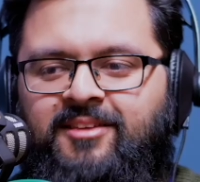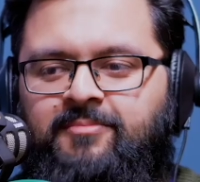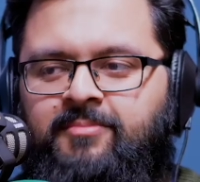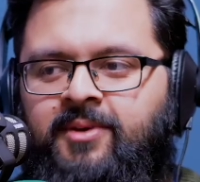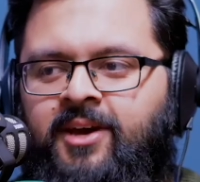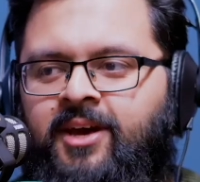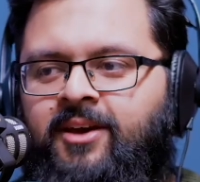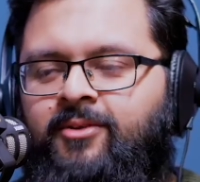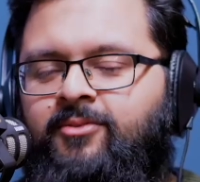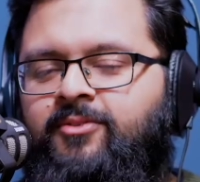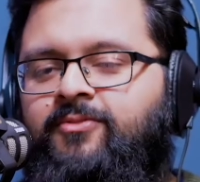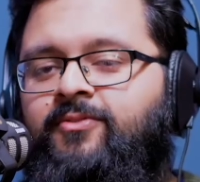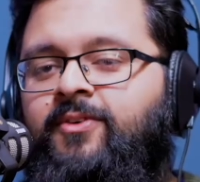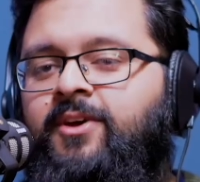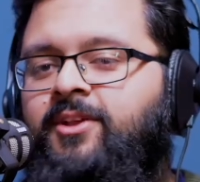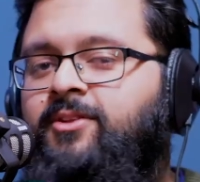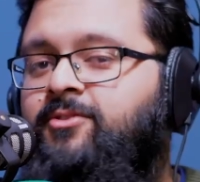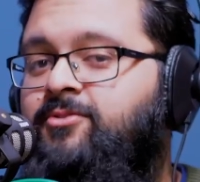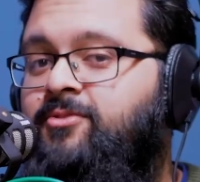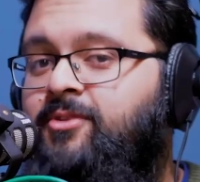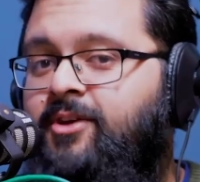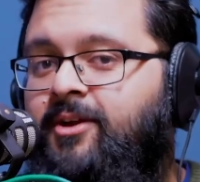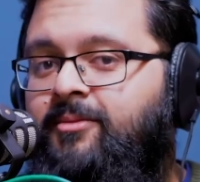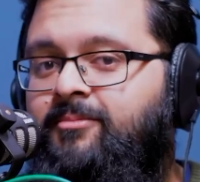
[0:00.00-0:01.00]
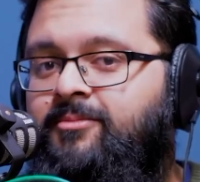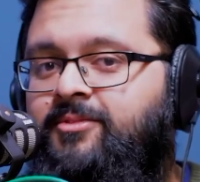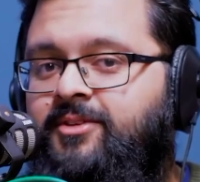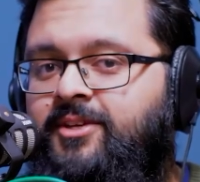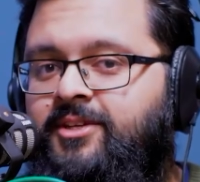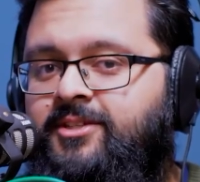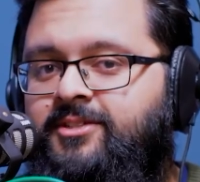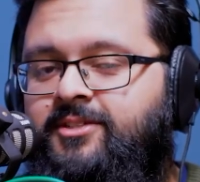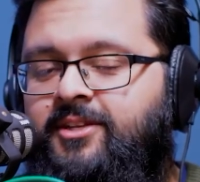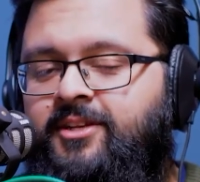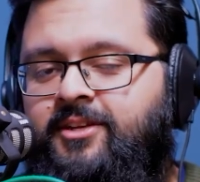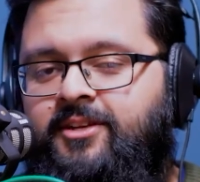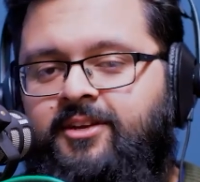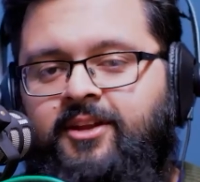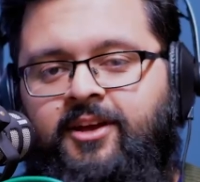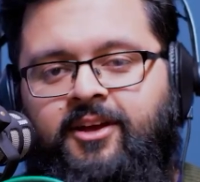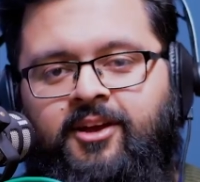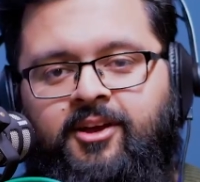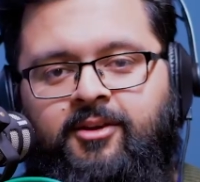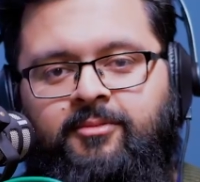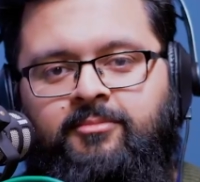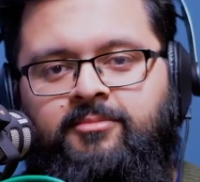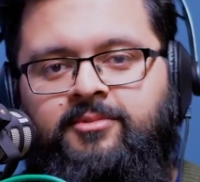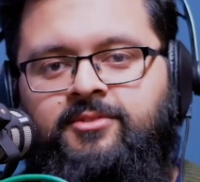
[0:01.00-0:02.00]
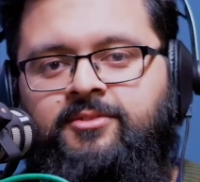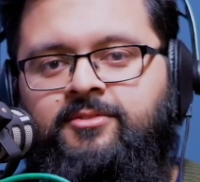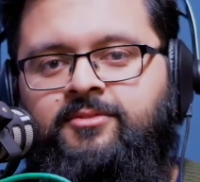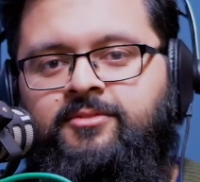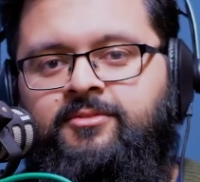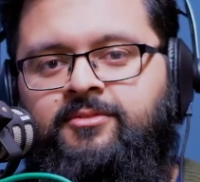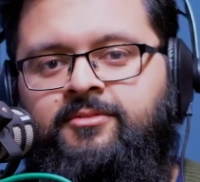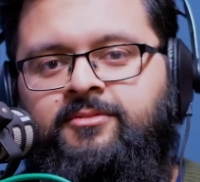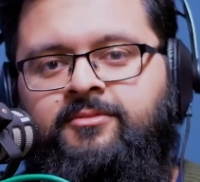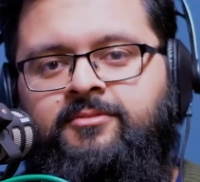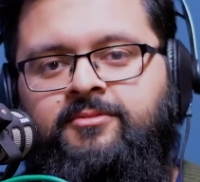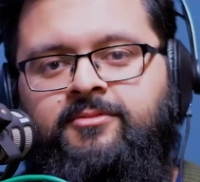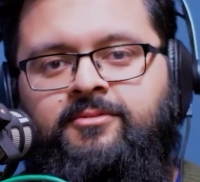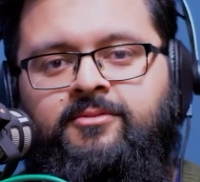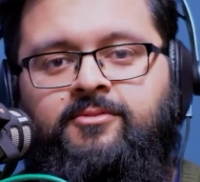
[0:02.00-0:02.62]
But if I do come to East London, I come to